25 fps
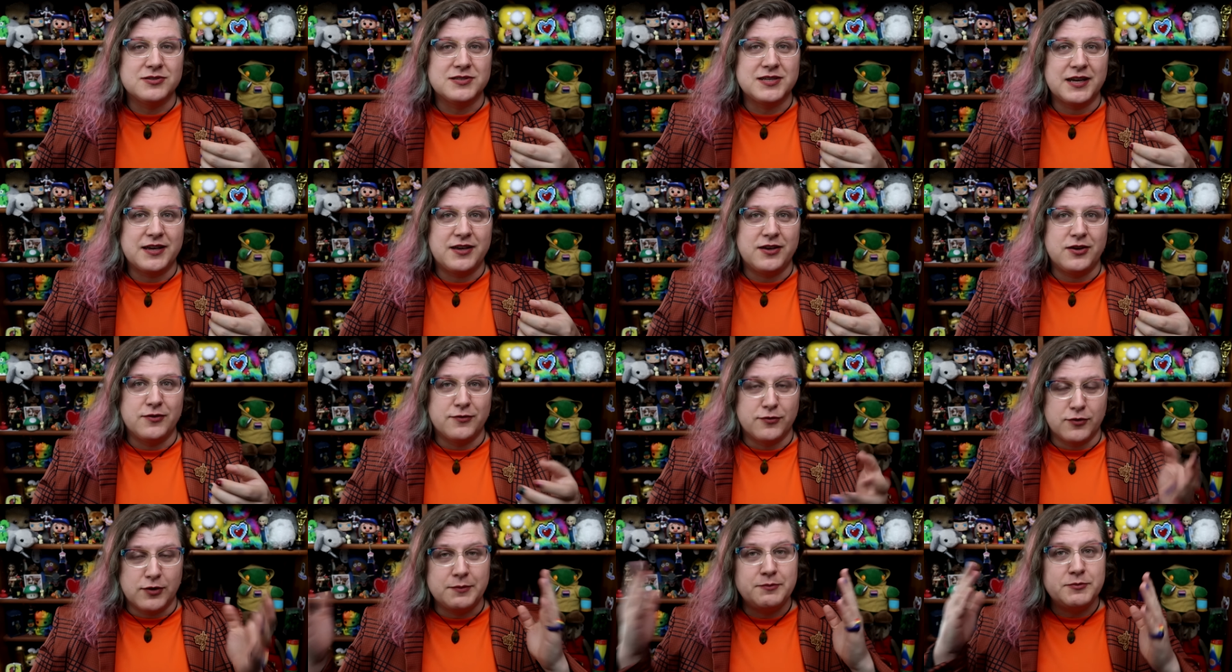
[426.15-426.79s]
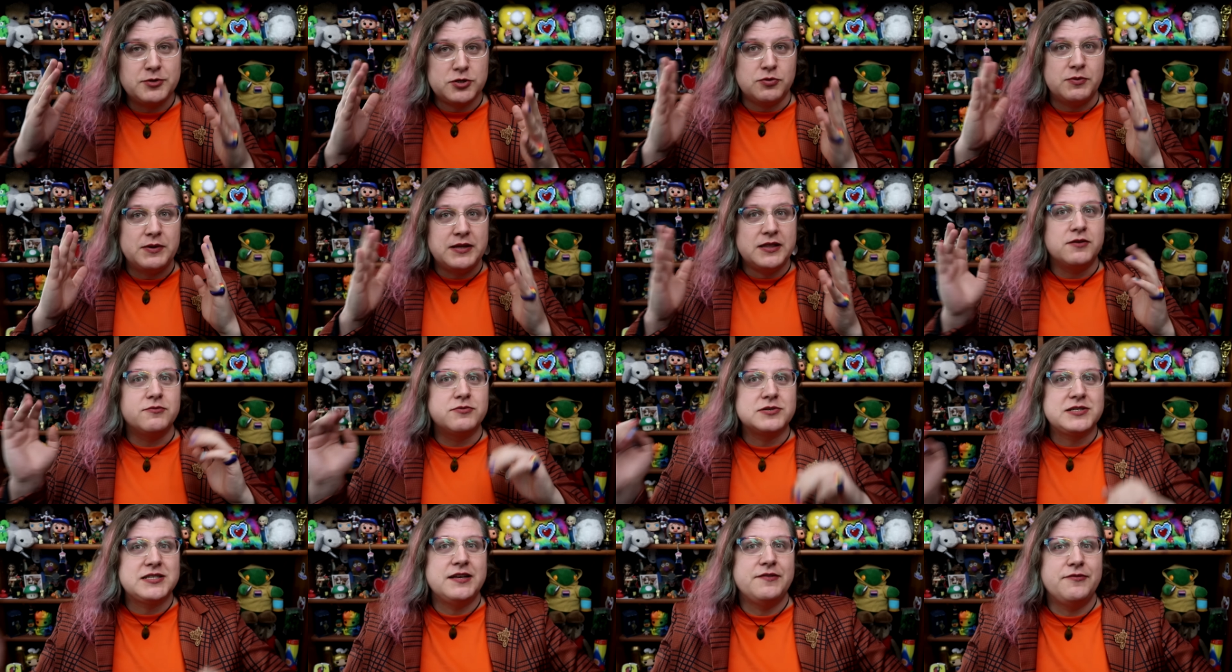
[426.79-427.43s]
taking over. In between, there
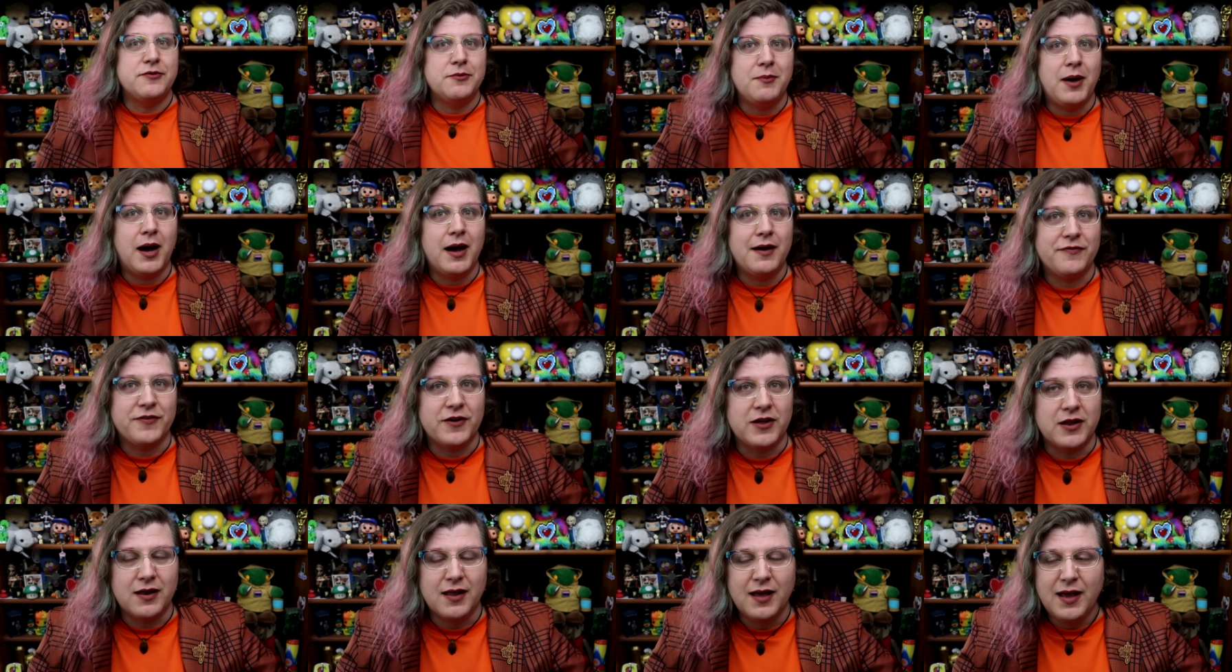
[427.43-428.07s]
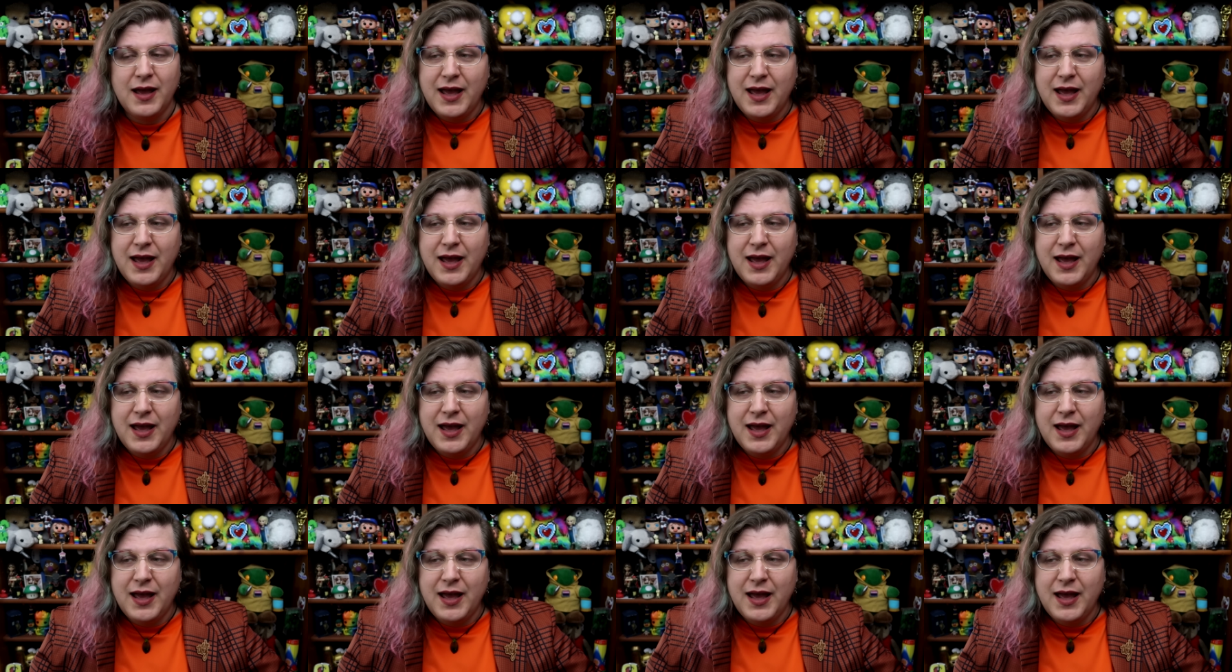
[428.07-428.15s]
was Stephen Moffat.